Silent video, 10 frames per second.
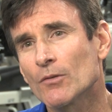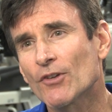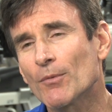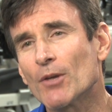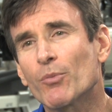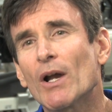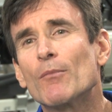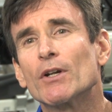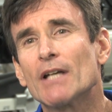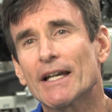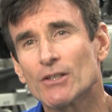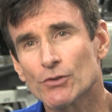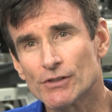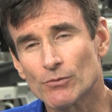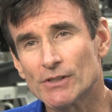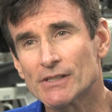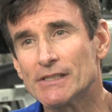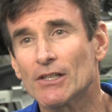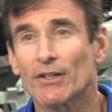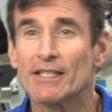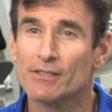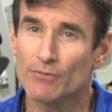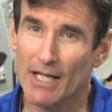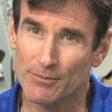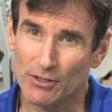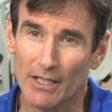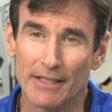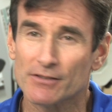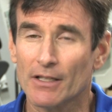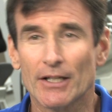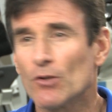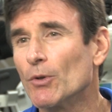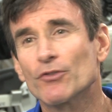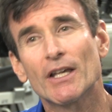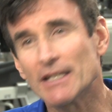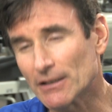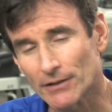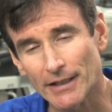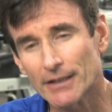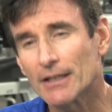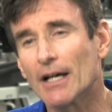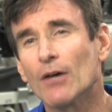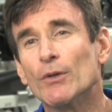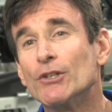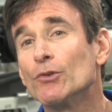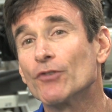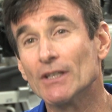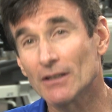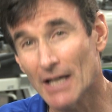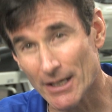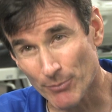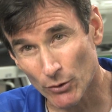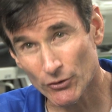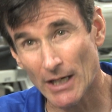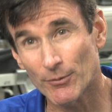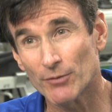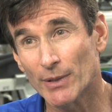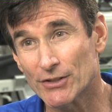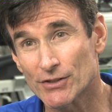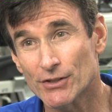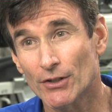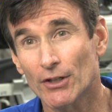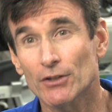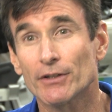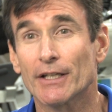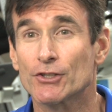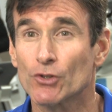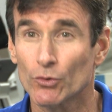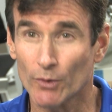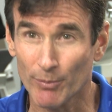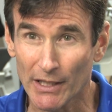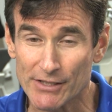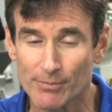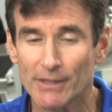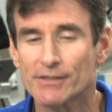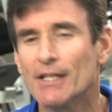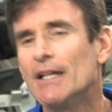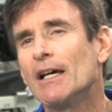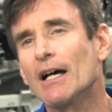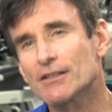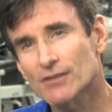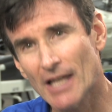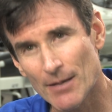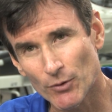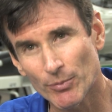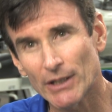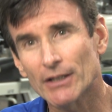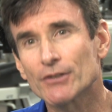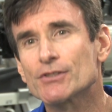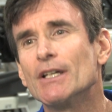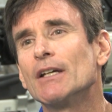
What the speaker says: Some of the primary diagnoses we see are adhesive capsulitis, like almost any clinic. We do see a lot of postoperative patients here at our clinic: shoulder replacements, slap repairs,